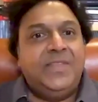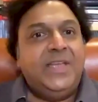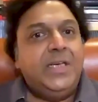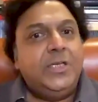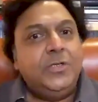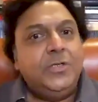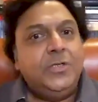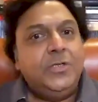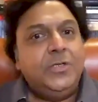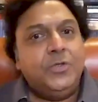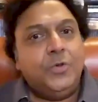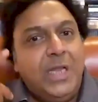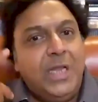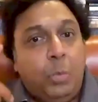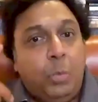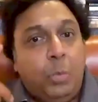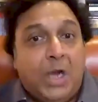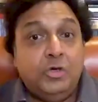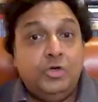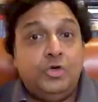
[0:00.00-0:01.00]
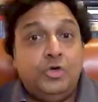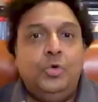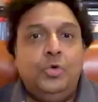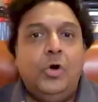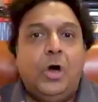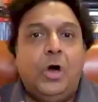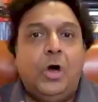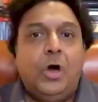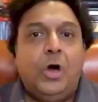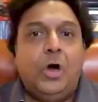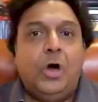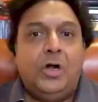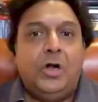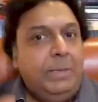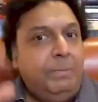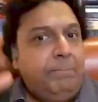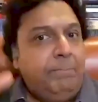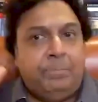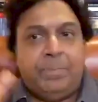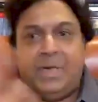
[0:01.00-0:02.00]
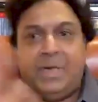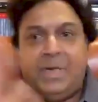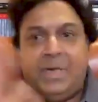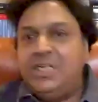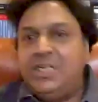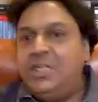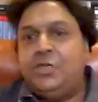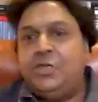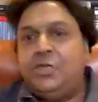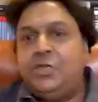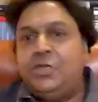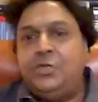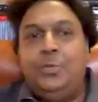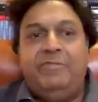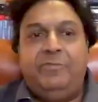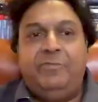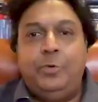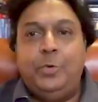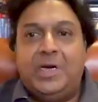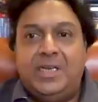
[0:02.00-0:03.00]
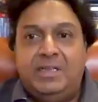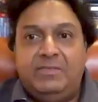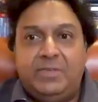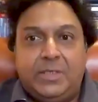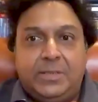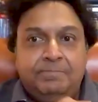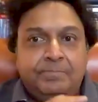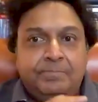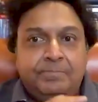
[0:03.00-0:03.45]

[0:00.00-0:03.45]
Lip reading: There is only one true God who will punish you if you are evil.